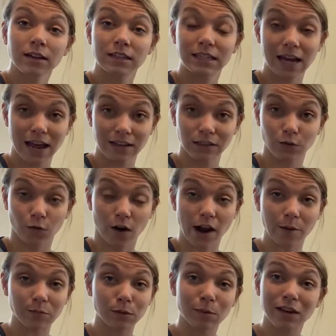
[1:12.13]
tens
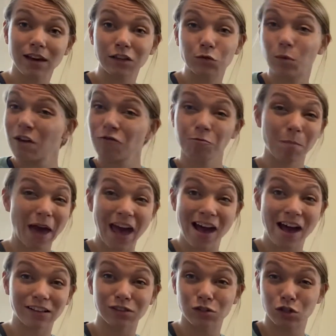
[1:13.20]
frames because we've
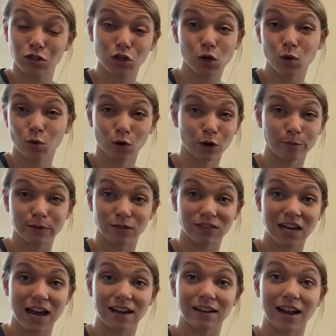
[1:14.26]
passed 2 groups of
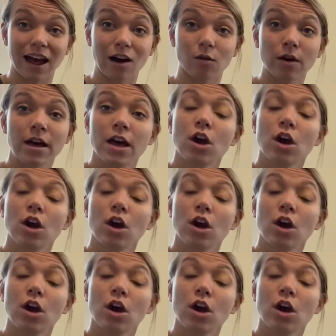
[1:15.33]
10 now.